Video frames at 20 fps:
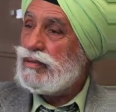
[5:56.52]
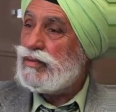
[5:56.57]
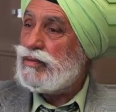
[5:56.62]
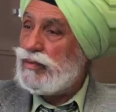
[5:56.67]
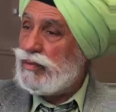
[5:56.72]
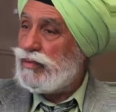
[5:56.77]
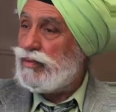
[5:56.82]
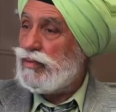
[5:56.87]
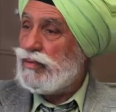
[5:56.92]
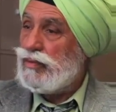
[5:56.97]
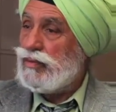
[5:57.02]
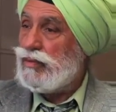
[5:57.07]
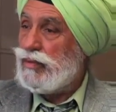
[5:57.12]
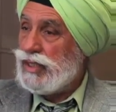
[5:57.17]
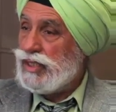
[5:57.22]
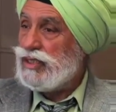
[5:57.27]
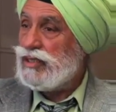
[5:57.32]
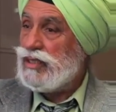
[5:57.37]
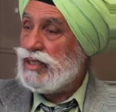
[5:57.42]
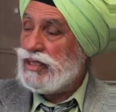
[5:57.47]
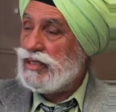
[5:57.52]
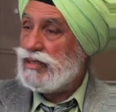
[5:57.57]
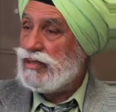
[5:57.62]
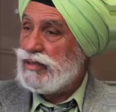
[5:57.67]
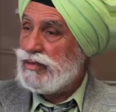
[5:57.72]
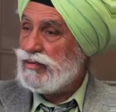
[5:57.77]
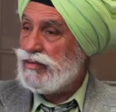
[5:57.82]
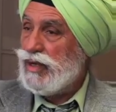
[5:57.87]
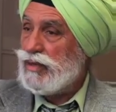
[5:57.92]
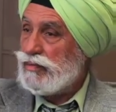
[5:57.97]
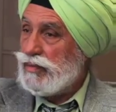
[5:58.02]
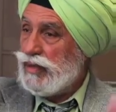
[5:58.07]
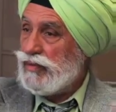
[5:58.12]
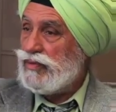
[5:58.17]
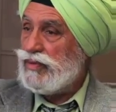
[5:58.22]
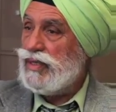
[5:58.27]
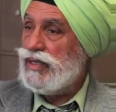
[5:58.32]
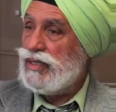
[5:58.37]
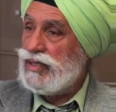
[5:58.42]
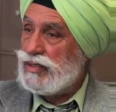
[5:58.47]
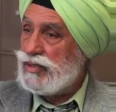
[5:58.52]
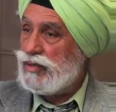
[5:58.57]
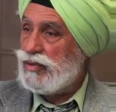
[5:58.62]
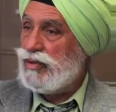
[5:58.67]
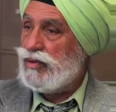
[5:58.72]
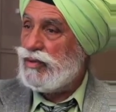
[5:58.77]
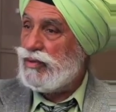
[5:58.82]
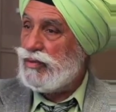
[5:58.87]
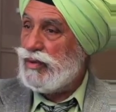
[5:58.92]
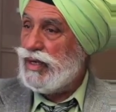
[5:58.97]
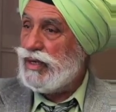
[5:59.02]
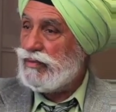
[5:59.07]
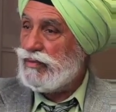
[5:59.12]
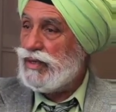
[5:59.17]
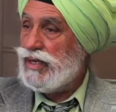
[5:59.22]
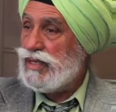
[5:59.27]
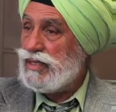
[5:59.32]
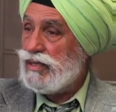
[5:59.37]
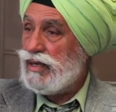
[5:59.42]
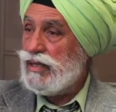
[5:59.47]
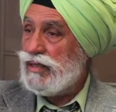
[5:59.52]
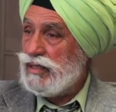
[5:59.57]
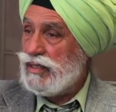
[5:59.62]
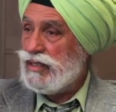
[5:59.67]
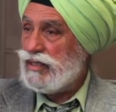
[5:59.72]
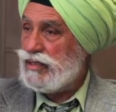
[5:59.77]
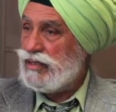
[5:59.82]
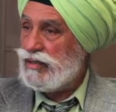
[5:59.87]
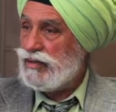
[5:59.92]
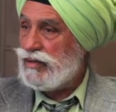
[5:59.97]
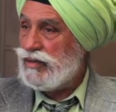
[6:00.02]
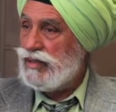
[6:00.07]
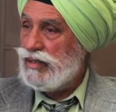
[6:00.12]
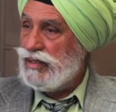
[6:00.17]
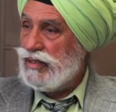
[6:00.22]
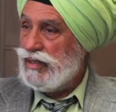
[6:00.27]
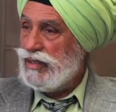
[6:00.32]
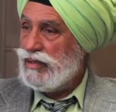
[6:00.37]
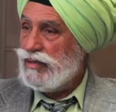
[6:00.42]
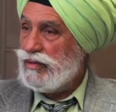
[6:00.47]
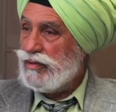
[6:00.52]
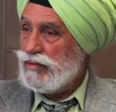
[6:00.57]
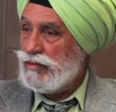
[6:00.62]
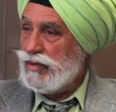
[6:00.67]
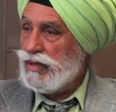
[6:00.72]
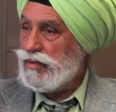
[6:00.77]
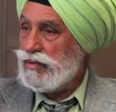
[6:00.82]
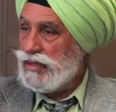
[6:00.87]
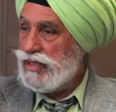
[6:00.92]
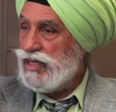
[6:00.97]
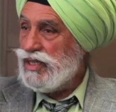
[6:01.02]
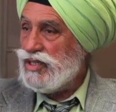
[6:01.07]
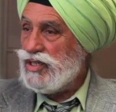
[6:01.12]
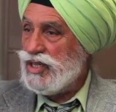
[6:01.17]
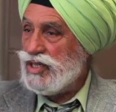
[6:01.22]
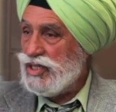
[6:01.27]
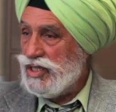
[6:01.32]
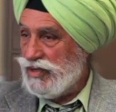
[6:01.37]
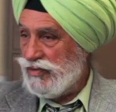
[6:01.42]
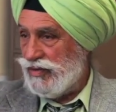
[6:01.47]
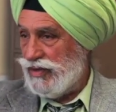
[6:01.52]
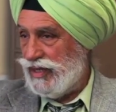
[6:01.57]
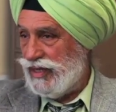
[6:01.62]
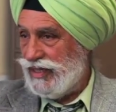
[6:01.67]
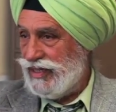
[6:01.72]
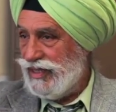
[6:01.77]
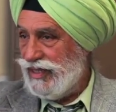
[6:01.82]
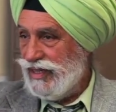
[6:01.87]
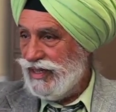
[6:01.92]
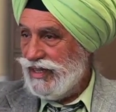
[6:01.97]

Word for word: What's the reason? Why my friend has to go? Why? What is all this, you know? What was the necessity for it?